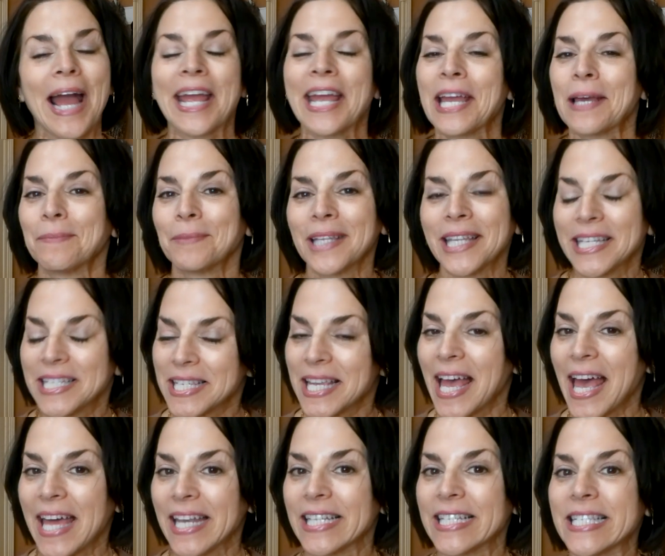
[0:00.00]
I am Lisa
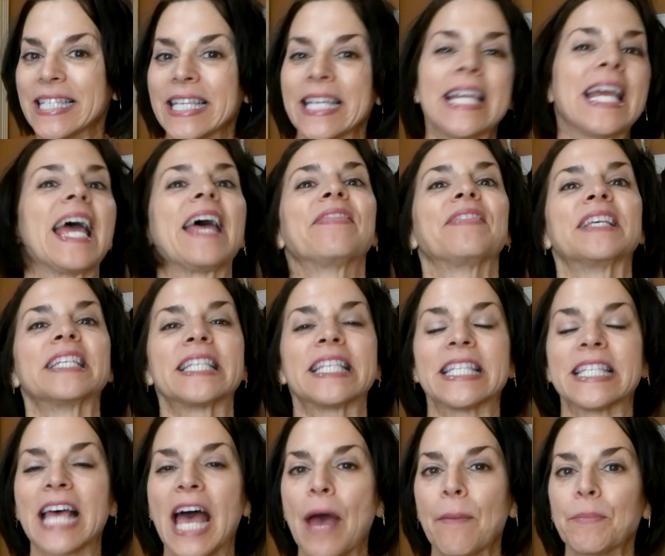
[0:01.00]
Hennessy, and this
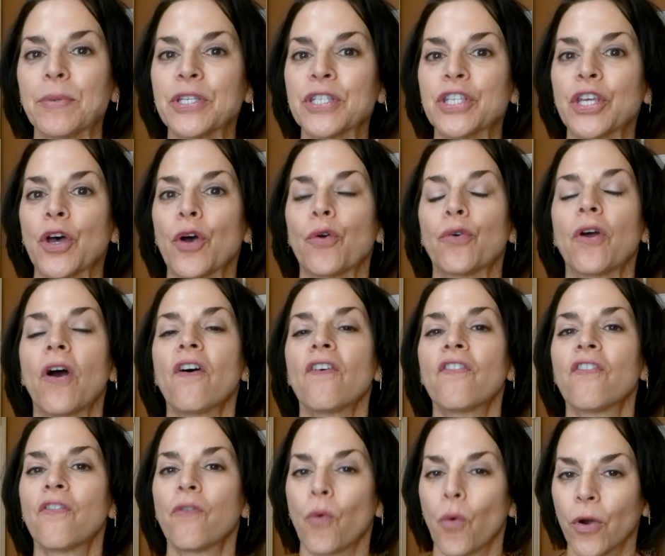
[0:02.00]
is episode
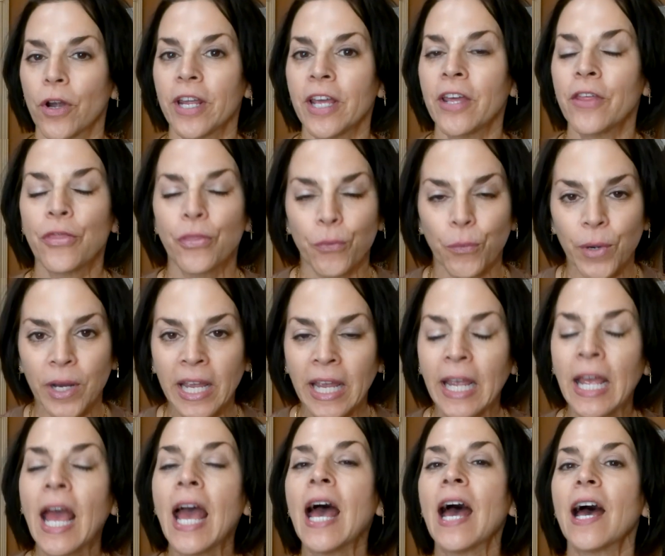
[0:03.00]

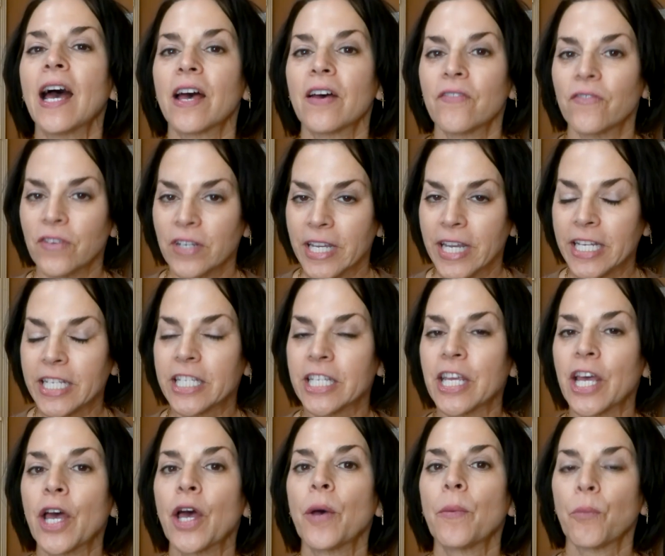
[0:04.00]
43 of Knit,
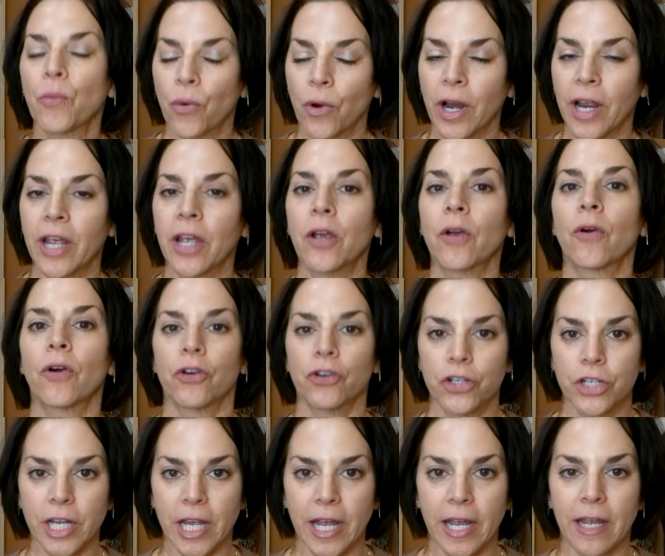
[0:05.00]
Pray,
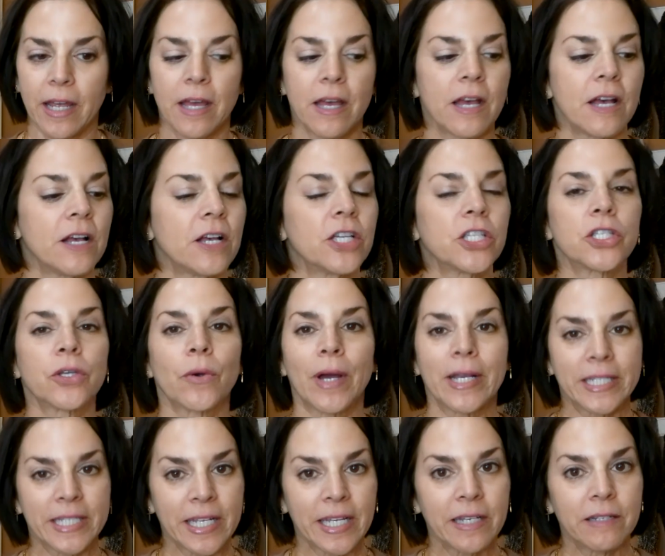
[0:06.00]
Crochet. So I
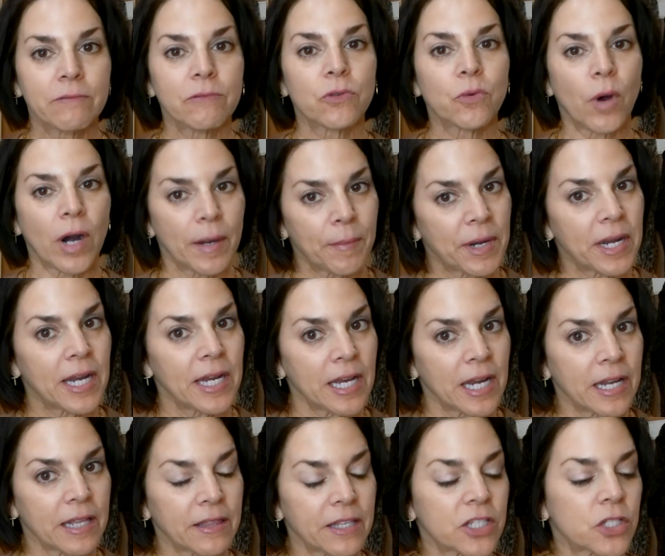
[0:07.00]
did quite a bit of
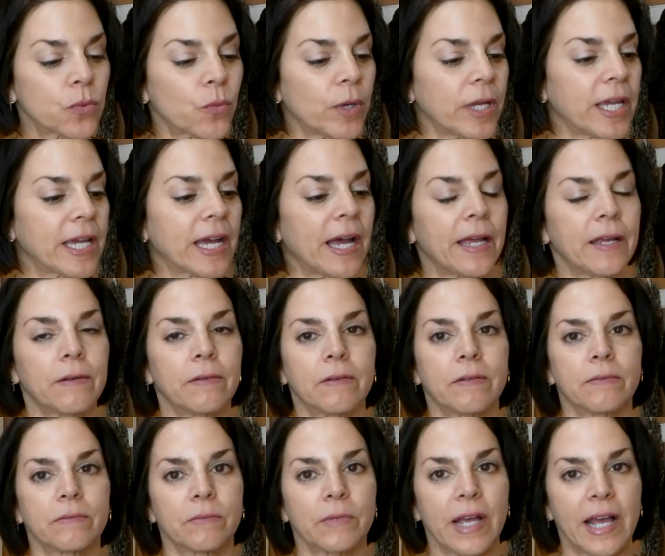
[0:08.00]
knitting this week. I
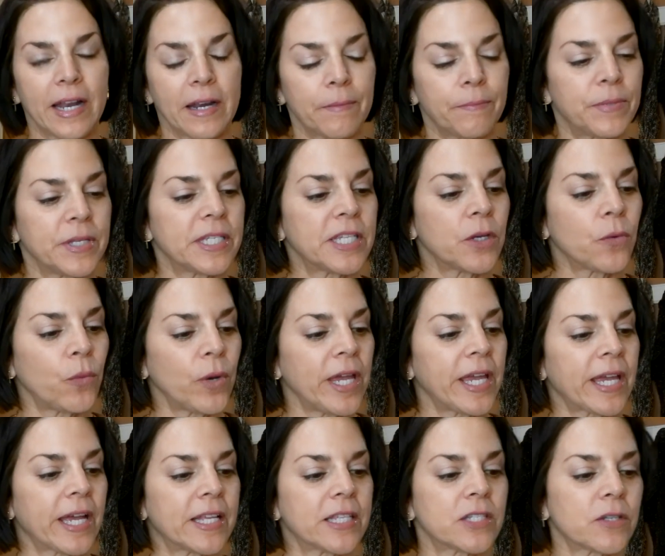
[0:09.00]
had a busy
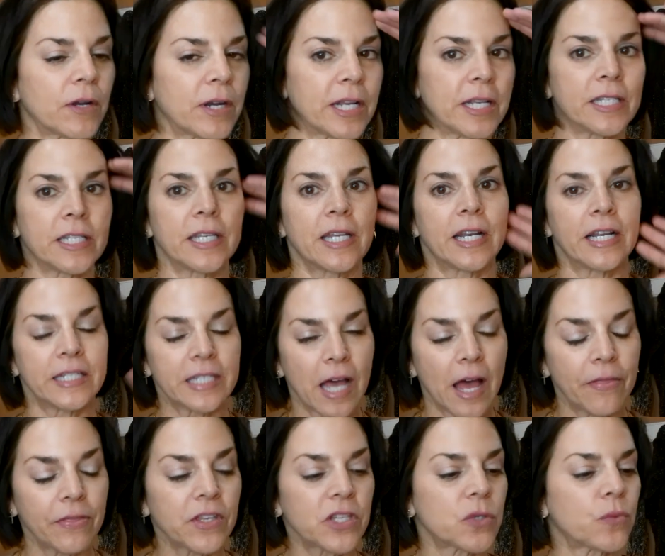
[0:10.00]
weekend, so I didn't knit a
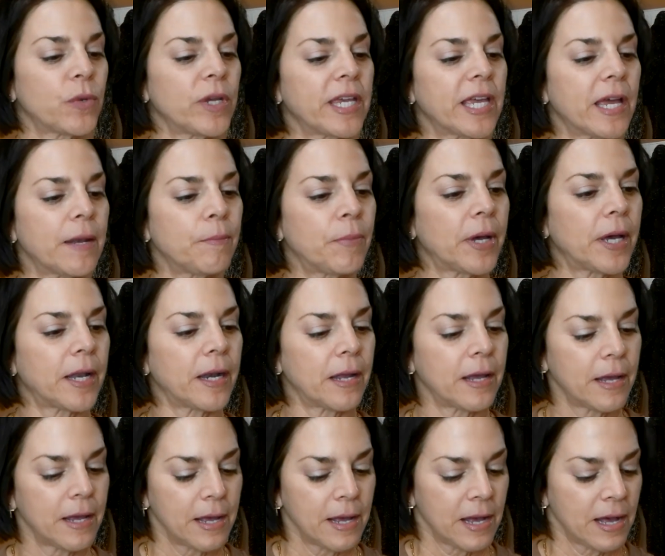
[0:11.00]
ton this weekend, but
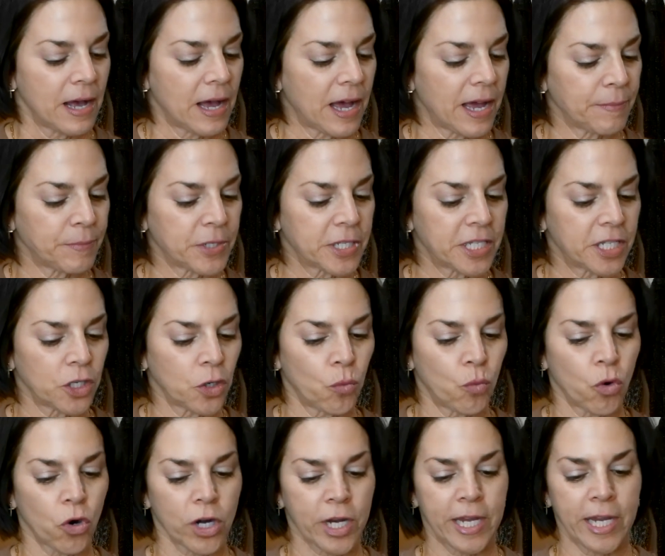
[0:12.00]
I'm still
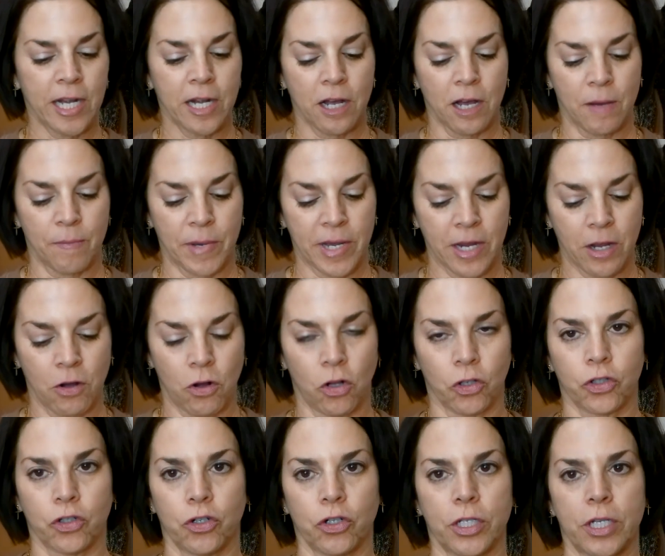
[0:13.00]
working on my
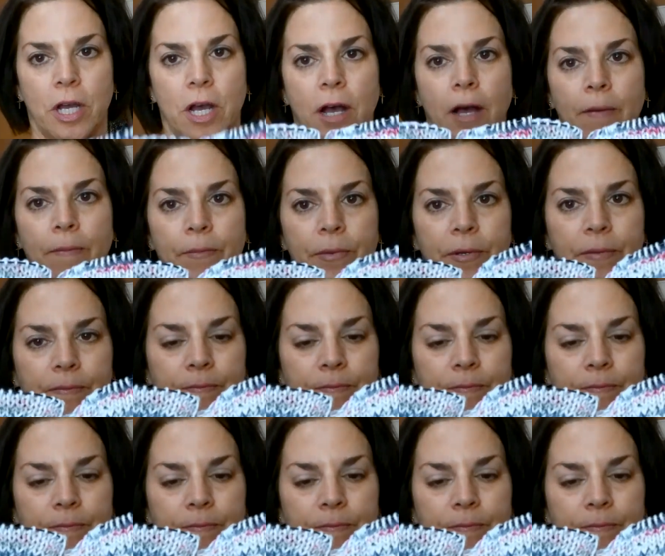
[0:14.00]
halter top.